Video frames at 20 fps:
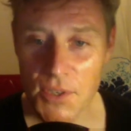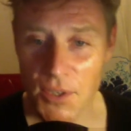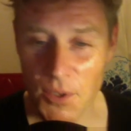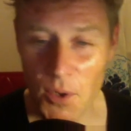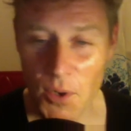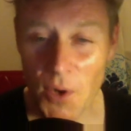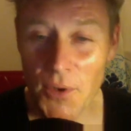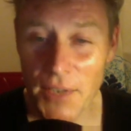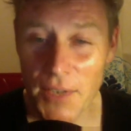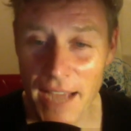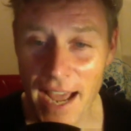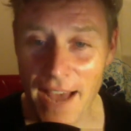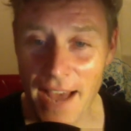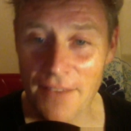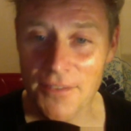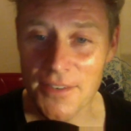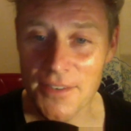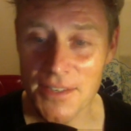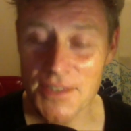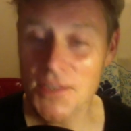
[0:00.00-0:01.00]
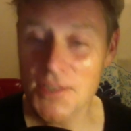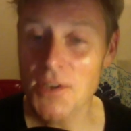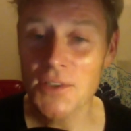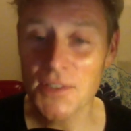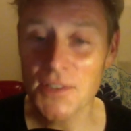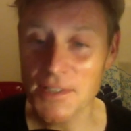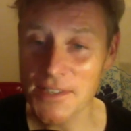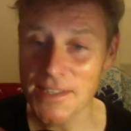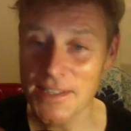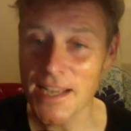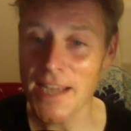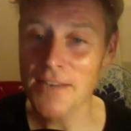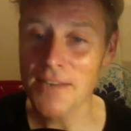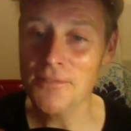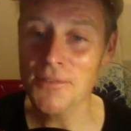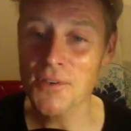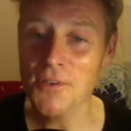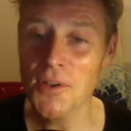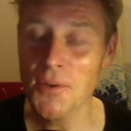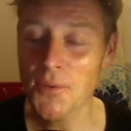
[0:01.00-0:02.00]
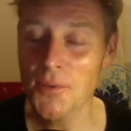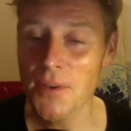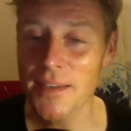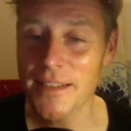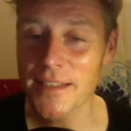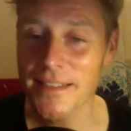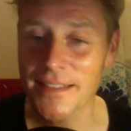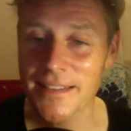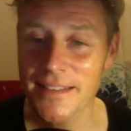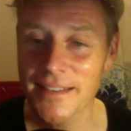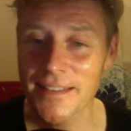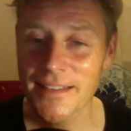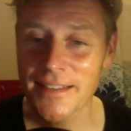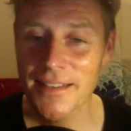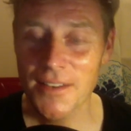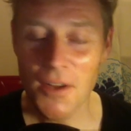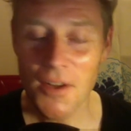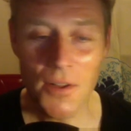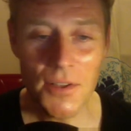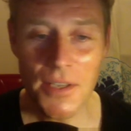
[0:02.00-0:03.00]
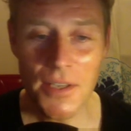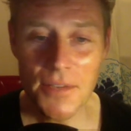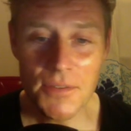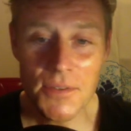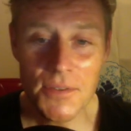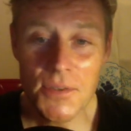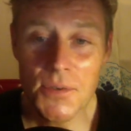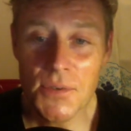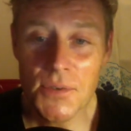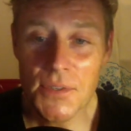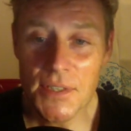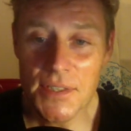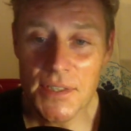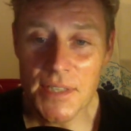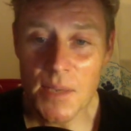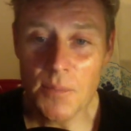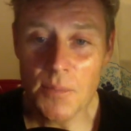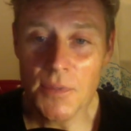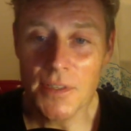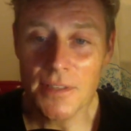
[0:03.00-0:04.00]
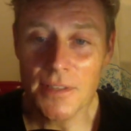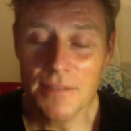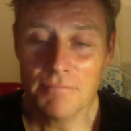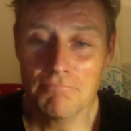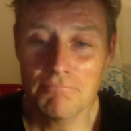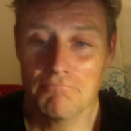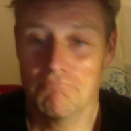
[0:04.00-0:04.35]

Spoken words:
You already have it. It's all inside of you already. All you have to do is accept it.